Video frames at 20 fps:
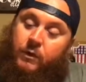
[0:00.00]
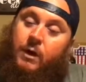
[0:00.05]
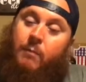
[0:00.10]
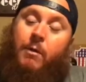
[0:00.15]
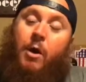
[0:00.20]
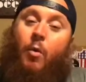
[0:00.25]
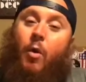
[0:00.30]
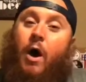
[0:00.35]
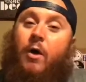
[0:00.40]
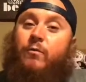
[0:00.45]

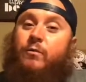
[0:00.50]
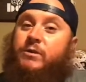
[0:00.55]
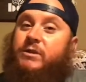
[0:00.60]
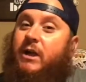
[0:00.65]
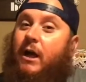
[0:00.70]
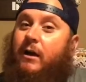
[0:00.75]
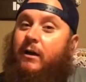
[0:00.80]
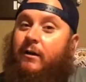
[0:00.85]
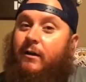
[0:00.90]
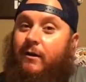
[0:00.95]
My wife was
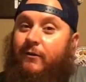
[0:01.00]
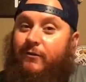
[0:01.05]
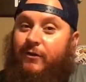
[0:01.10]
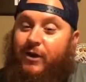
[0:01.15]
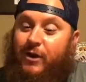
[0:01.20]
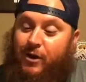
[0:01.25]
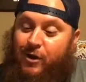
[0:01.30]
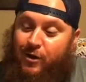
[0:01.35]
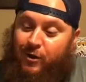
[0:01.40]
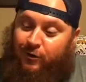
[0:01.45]
kind enough
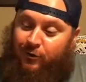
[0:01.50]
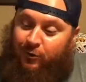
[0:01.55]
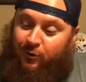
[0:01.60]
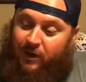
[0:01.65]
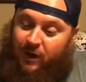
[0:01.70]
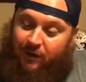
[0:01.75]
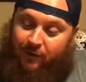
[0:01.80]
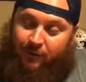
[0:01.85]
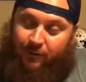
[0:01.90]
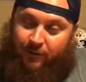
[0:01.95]
to
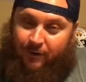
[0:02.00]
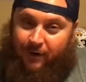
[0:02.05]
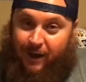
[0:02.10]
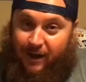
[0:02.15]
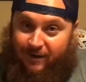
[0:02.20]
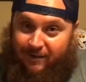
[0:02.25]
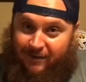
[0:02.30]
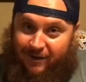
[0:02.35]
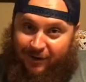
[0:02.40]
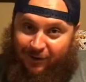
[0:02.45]
kind of
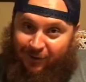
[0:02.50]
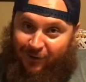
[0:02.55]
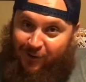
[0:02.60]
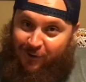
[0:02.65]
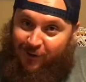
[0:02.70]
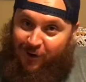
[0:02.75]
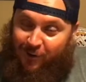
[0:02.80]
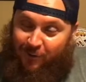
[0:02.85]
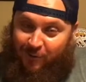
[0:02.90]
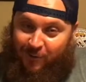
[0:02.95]
create their
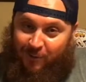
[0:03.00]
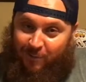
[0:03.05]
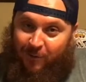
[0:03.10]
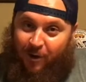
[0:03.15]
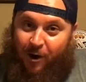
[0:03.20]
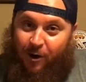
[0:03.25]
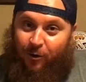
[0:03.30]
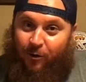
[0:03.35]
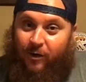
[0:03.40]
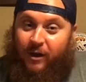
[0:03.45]
logo on a
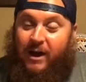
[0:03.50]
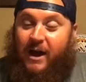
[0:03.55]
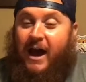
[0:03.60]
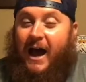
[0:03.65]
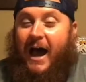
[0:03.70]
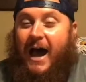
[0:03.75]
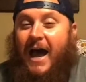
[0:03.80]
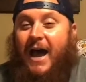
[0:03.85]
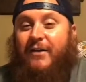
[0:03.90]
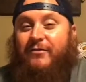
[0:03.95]
bottle.
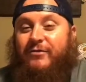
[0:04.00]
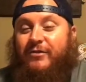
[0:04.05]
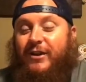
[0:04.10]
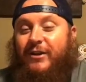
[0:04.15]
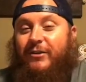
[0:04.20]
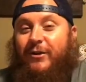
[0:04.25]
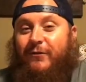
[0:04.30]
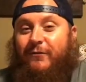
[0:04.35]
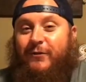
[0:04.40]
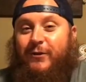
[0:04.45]
I have
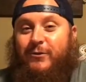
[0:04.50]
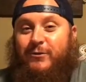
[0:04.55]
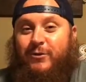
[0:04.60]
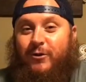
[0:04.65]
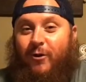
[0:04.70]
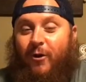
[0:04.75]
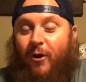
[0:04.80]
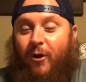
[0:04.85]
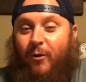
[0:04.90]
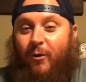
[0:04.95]
seen their
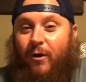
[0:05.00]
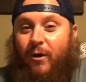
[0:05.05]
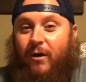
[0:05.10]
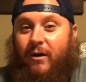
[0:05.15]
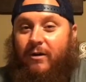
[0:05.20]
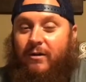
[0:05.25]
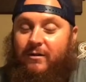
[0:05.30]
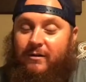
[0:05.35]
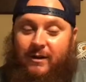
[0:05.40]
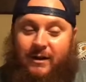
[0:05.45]
future
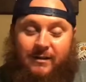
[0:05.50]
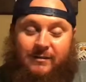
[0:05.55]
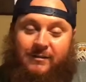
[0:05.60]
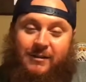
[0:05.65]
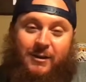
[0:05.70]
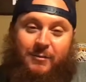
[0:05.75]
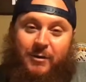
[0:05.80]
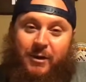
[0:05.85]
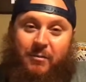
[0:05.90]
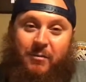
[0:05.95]
artwork, and it's
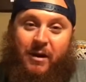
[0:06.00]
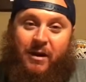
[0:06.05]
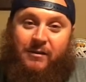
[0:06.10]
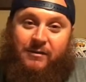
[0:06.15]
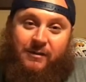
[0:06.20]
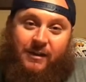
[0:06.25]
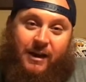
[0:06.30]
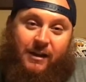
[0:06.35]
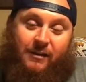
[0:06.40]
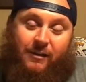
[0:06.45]
going to be
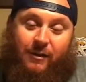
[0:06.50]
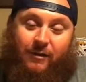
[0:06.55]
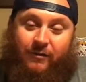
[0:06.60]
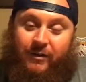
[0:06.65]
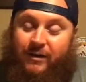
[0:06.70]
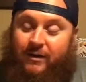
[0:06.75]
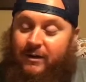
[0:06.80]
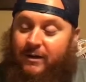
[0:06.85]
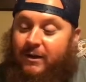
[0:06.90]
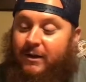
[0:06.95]
amazing. I love
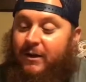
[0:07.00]
it.